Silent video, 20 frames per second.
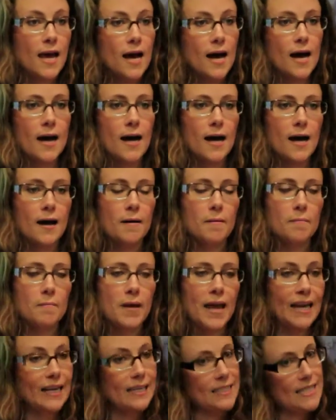And
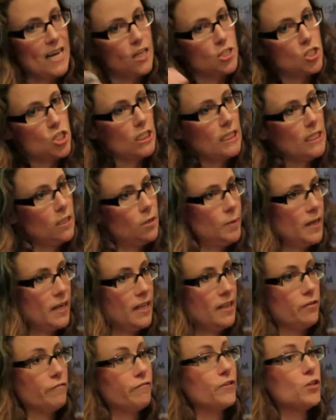it tells you a little bit in
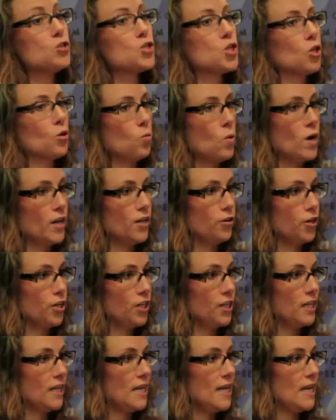the future what you're going
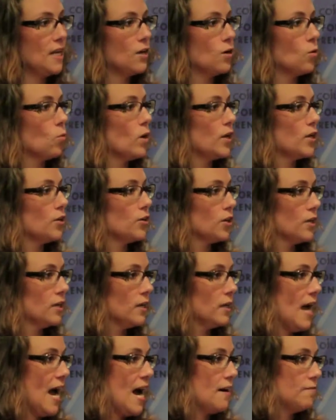to need or what you're going to
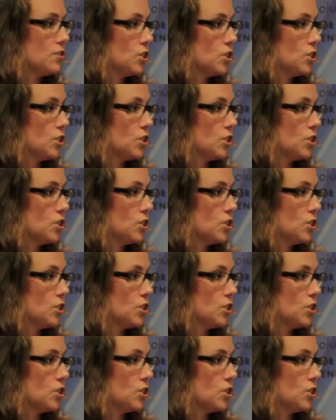have